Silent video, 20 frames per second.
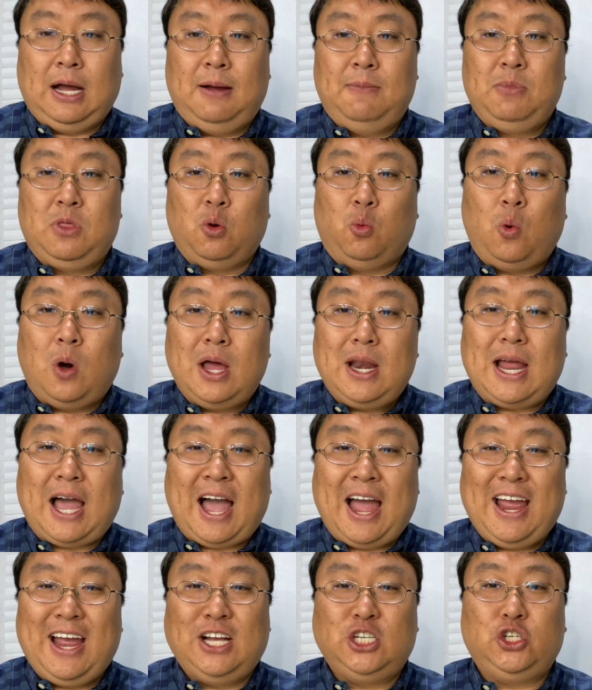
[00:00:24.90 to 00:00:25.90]
the one
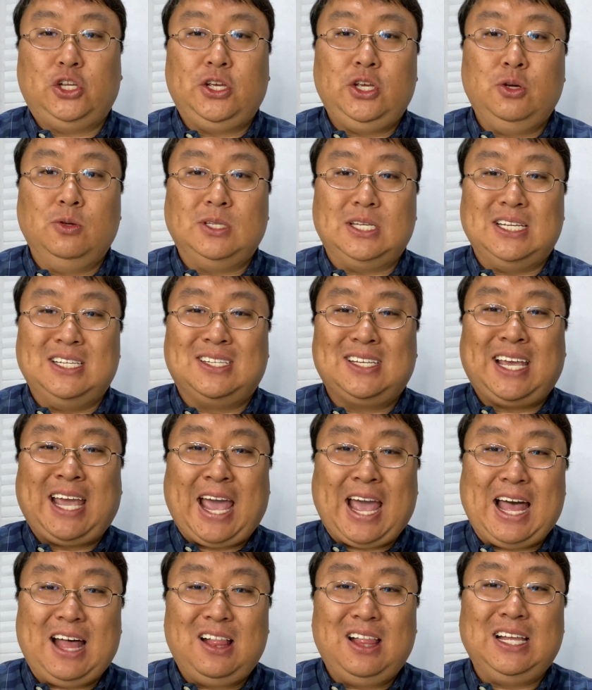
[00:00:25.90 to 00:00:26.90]
I actually use is
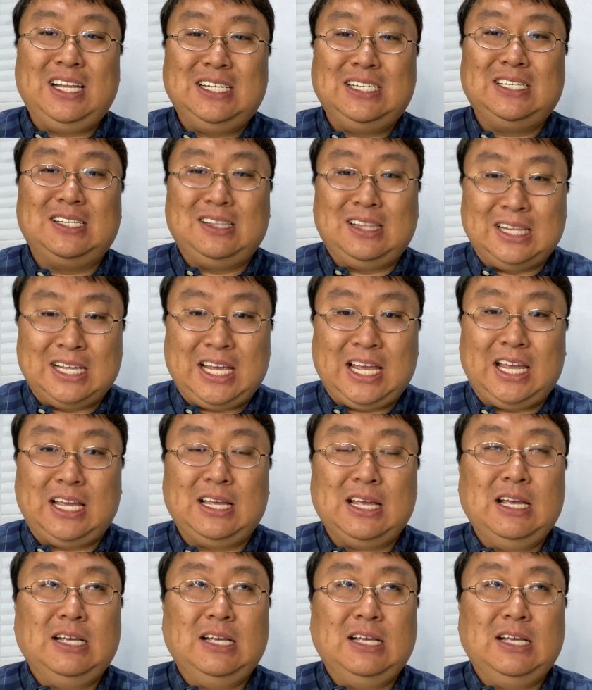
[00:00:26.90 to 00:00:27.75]
Calendly.